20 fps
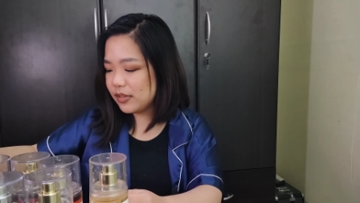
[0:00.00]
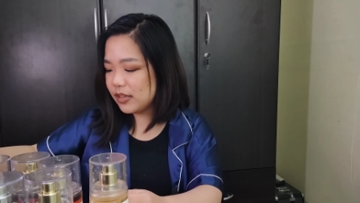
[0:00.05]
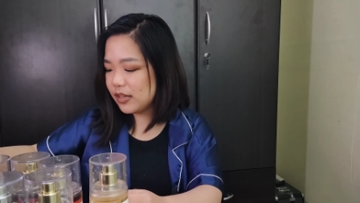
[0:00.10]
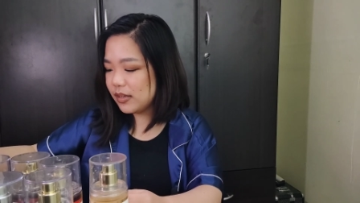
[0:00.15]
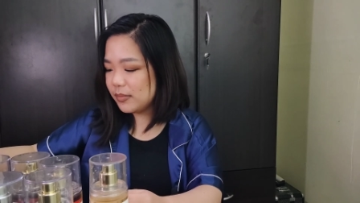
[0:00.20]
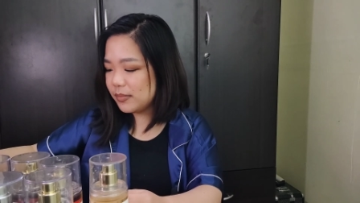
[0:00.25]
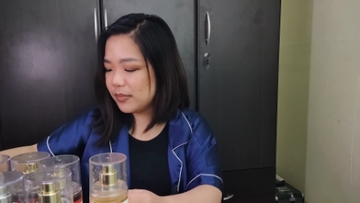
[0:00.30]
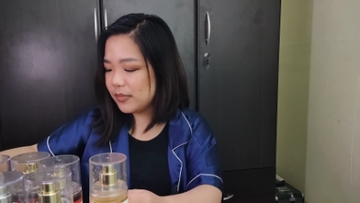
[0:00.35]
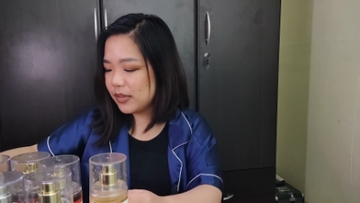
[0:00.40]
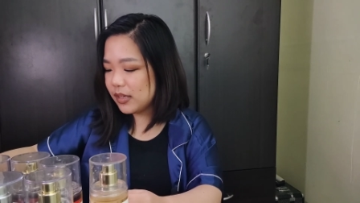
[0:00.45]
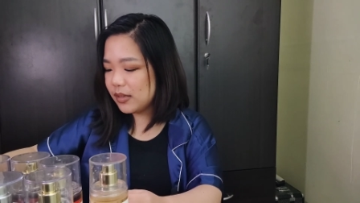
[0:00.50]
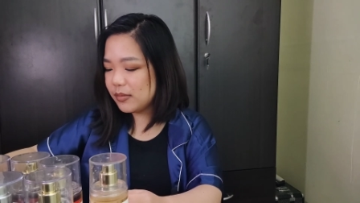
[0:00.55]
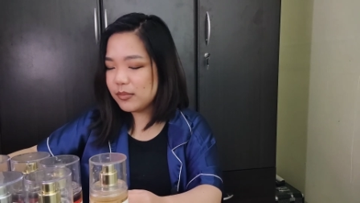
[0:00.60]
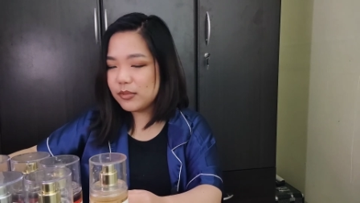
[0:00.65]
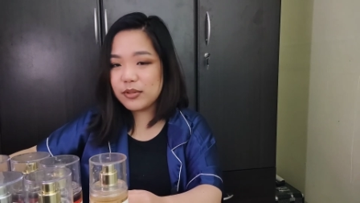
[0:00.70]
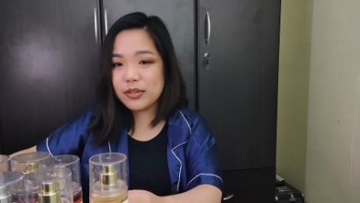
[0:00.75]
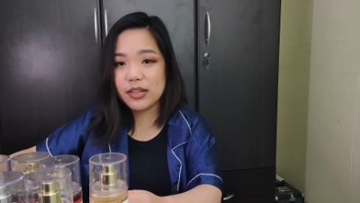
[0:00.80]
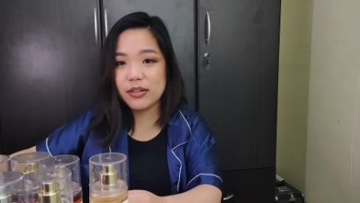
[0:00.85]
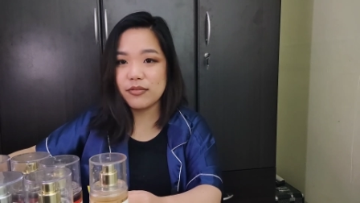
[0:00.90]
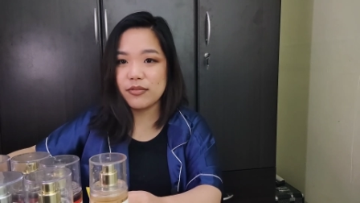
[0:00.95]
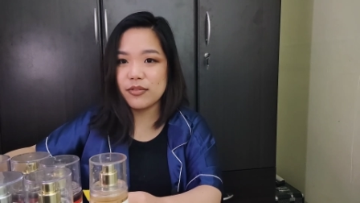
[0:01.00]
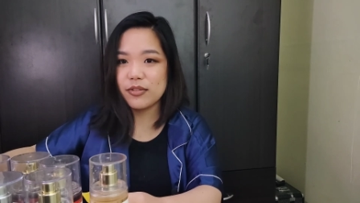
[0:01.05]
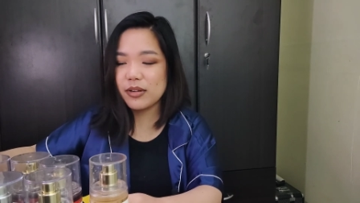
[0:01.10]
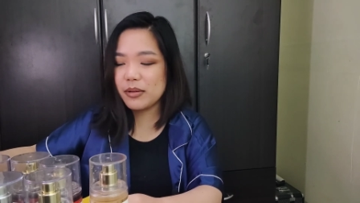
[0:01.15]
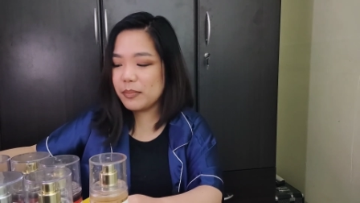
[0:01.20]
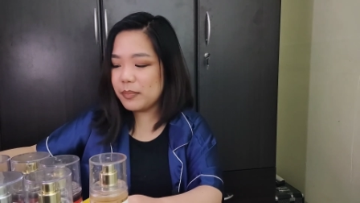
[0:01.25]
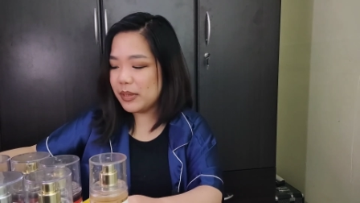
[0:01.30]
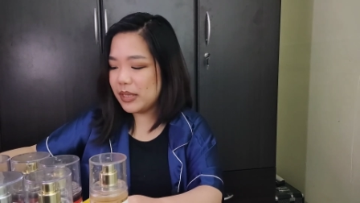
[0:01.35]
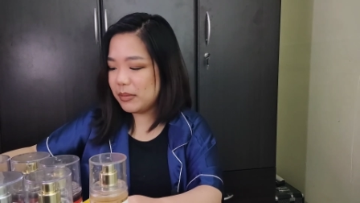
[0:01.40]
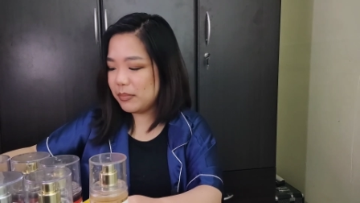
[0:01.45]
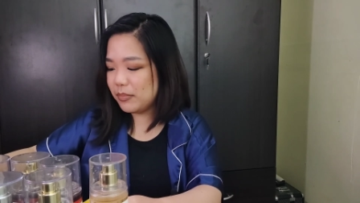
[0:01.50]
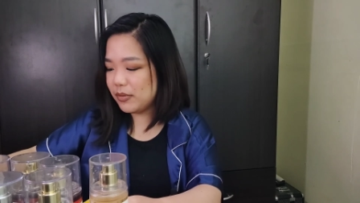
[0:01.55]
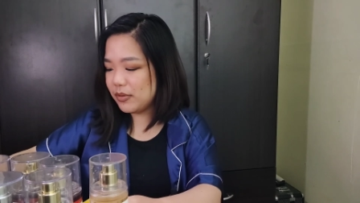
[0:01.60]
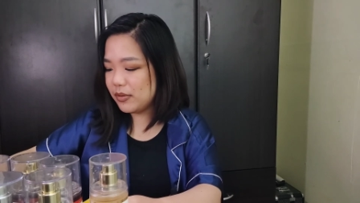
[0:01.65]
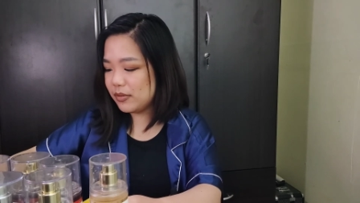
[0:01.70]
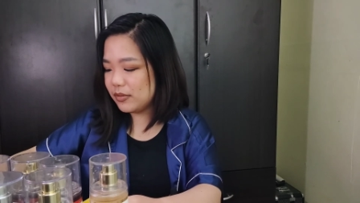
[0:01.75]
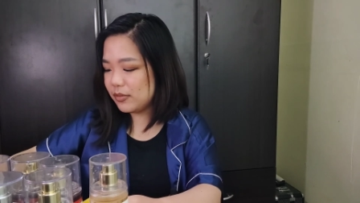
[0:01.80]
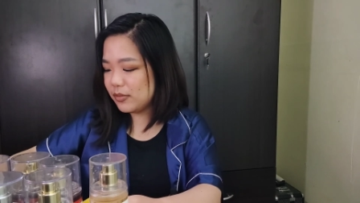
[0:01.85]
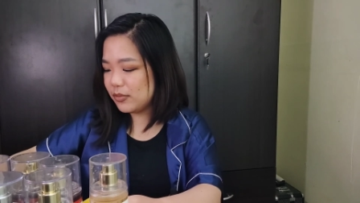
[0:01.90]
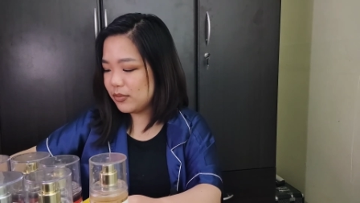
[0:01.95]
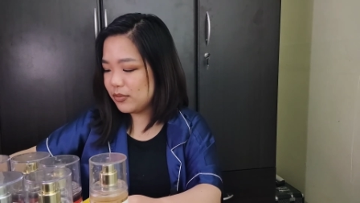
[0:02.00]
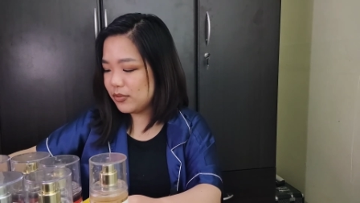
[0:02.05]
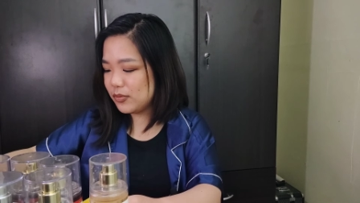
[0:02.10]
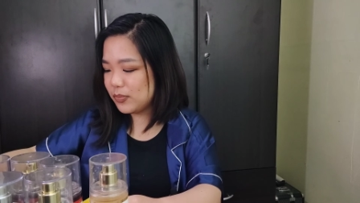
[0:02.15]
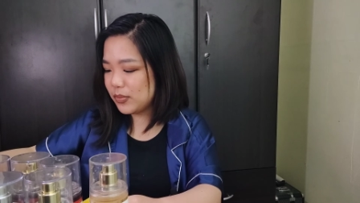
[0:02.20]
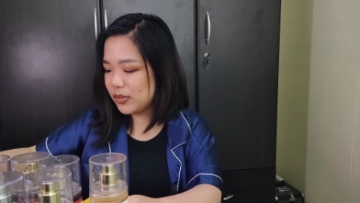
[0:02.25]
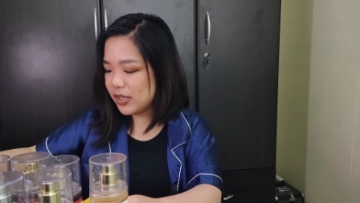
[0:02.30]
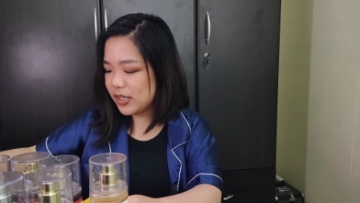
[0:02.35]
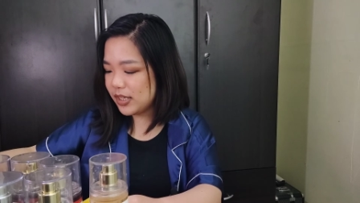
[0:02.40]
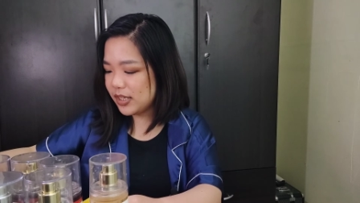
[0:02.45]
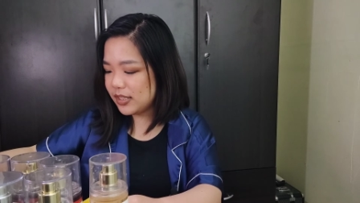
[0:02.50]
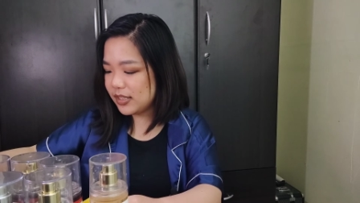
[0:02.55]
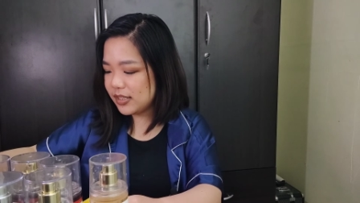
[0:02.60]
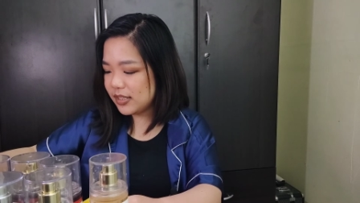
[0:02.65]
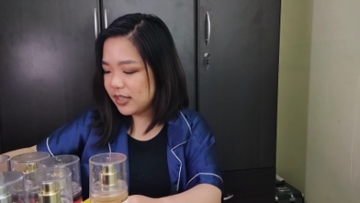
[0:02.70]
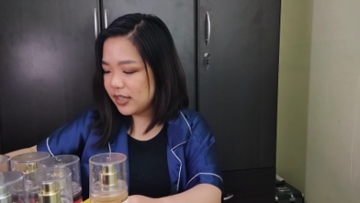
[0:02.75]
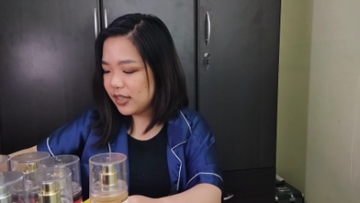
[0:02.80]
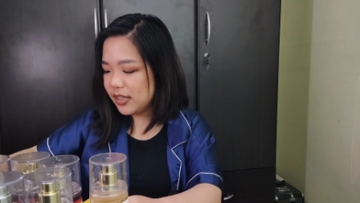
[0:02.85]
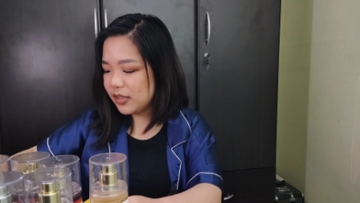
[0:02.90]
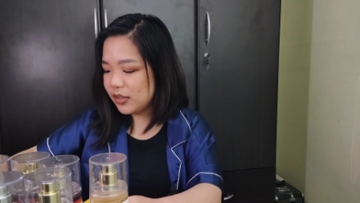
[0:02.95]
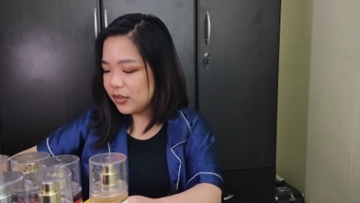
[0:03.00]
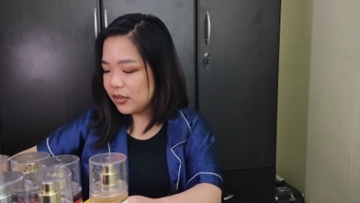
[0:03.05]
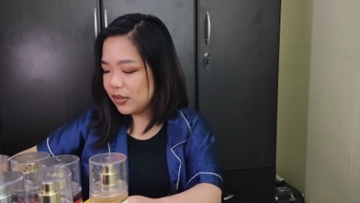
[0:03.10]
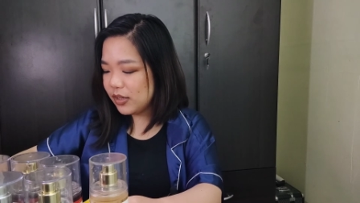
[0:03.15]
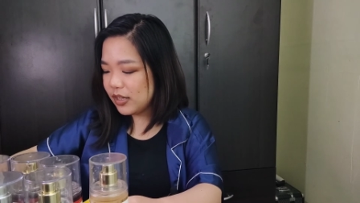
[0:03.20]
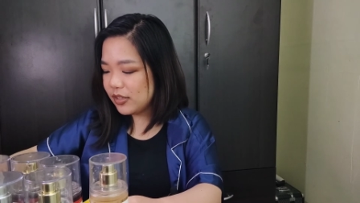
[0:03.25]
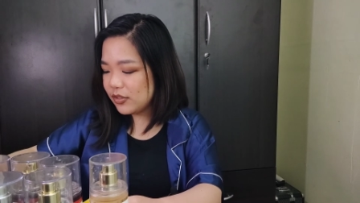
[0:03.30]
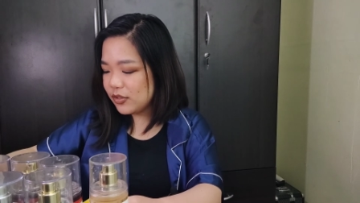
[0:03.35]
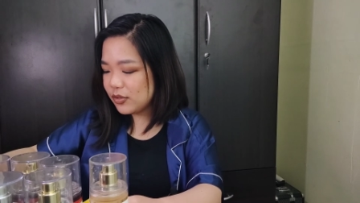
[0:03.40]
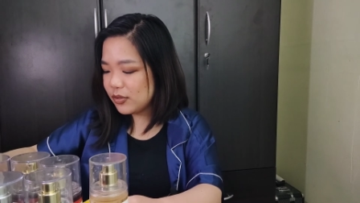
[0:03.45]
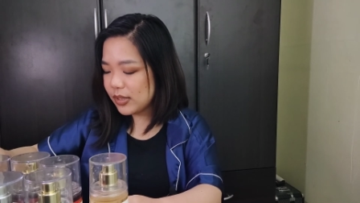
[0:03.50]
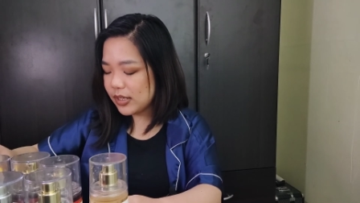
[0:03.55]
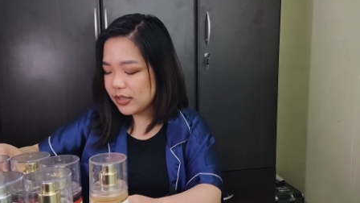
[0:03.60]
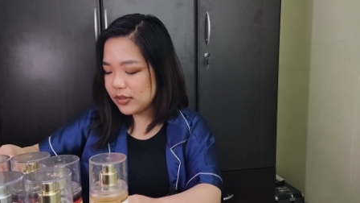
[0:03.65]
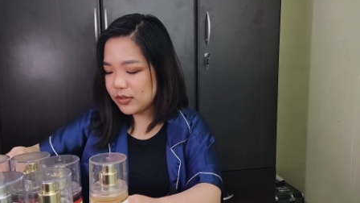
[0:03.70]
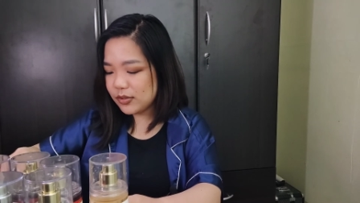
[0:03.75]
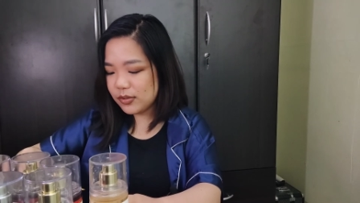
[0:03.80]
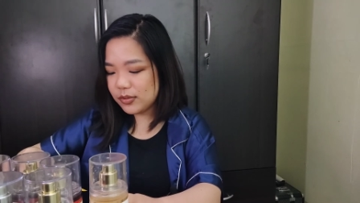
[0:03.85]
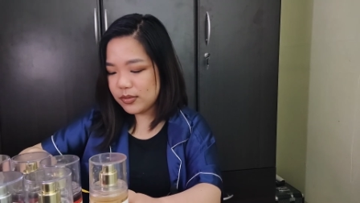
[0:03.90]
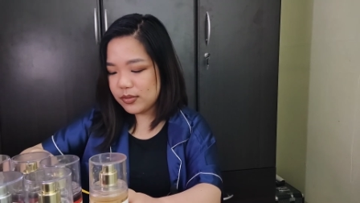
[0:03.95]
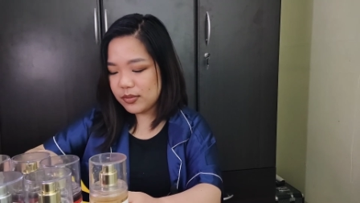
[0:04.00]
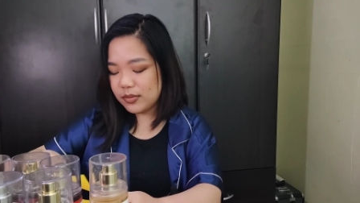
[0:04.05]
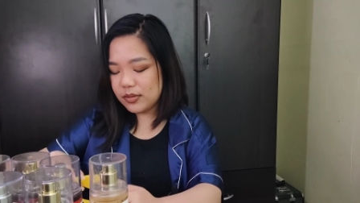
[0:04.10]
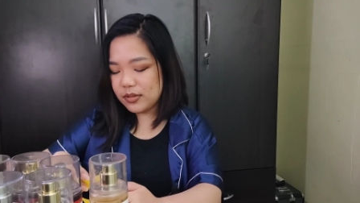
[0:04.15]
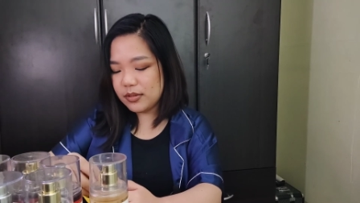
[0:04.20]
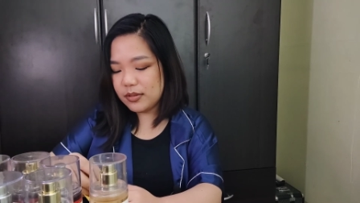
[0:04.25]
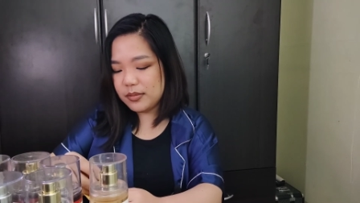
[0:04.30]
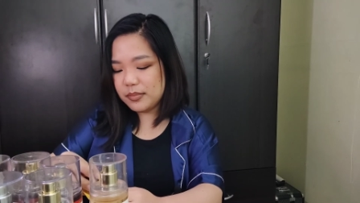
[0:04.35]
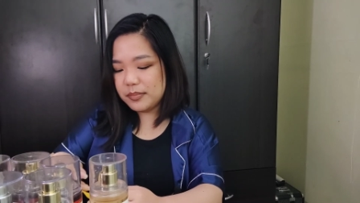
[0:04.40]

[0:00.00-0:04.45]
I'm looking for a paper to spray it. Do you guys try to